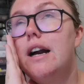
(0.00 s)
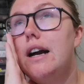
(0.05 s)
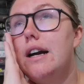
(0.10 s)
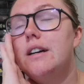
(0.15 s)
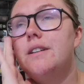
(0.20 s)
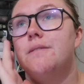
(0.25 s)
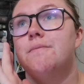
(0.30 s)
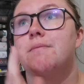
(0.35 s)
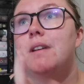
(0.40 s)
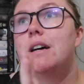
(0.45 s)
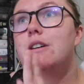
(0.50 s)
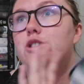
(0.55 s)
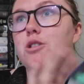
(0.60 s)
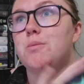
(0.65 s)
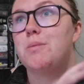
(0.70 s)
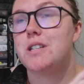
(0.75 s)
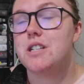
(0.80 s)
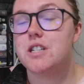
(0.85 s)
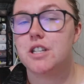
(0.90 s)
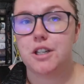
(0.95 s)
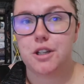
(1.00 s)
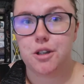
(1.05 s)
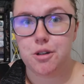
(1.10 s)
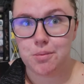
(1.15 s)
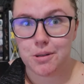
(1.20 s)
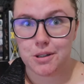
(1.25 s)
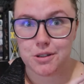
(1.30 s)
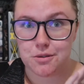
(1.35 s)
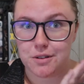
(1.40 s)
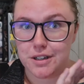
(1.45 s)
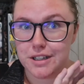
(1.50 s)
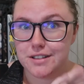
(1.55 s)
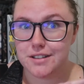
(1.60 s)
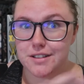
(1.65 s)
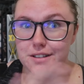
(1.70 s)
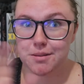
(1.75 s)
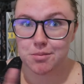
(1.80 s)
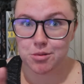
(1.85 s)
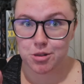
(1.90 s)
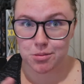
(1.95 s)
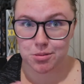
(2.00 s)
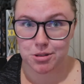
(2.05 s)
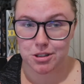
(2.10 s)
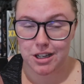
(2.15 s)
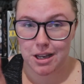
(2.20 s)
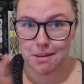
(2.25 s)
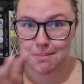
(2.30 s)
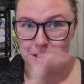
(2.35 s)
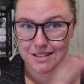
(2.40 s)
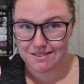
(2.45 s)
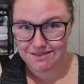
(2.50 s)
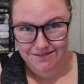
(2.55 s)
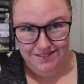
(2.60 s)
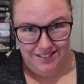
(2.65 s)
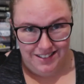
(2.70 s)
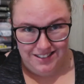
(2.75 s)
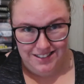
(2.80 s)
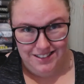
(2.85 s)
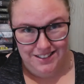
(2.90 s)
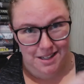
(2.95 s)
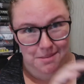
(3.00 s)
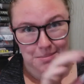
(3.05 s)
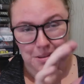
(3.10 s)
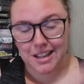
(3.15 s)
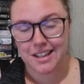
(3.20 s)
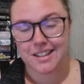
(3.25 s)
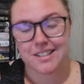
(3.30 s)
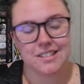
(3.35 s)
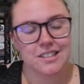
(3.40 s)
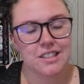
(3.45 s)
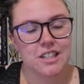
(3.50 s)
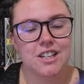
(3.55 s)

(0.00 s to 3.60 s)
LGBTQ plus reads subscription came in. This is them here.